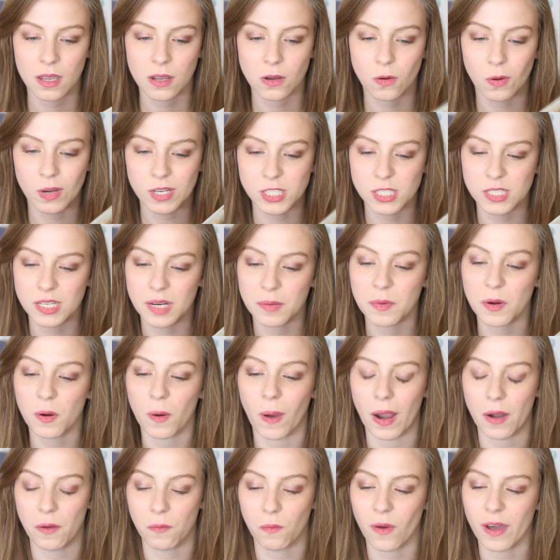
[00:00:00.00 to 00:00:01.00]
Question number
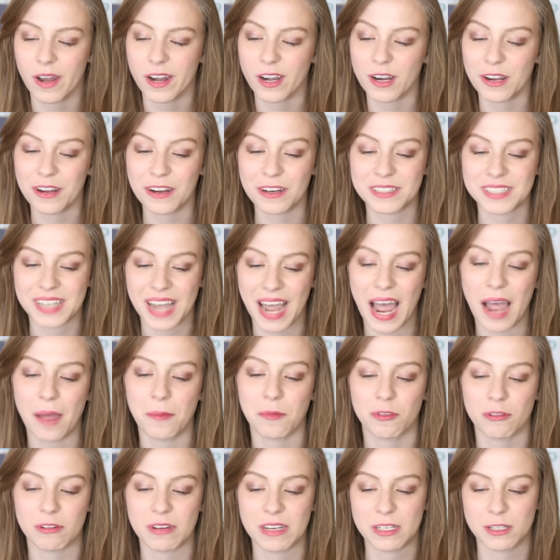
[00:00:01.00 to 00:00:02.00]
one, what are your
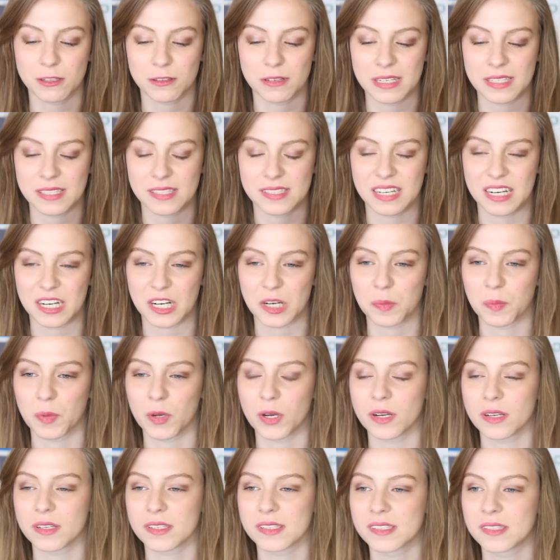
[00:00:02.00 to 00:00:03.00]
top three Darice sticker
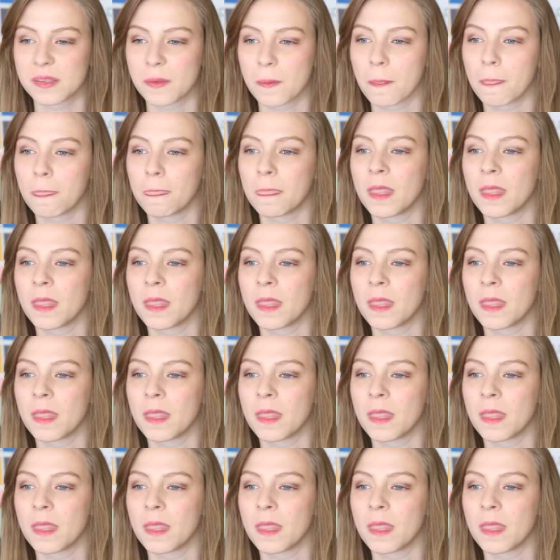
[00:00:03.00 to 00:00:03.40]
books?